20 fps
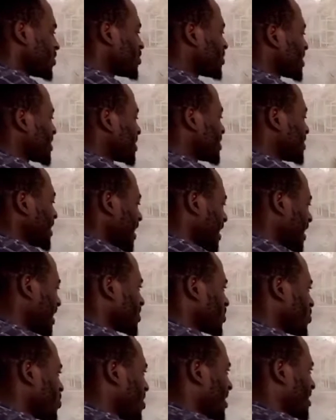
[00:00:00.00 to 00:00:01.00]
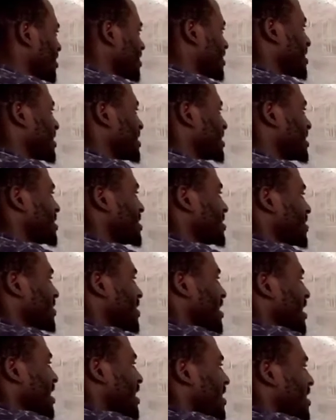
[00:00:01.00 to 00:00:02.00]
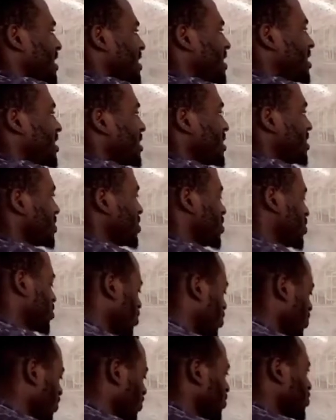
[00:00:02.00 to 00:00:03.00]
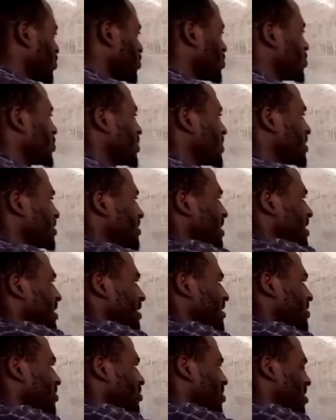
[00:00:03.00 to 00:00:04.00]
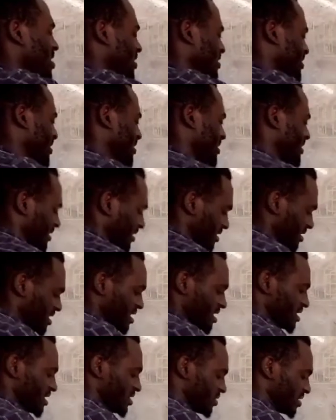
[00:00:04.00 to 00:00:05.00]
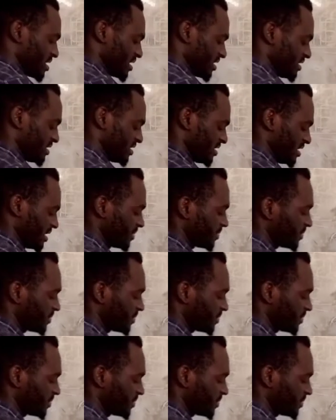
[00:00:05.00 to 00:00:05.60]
with the second quadrant, okay, to conclude with the second quadrant, you can see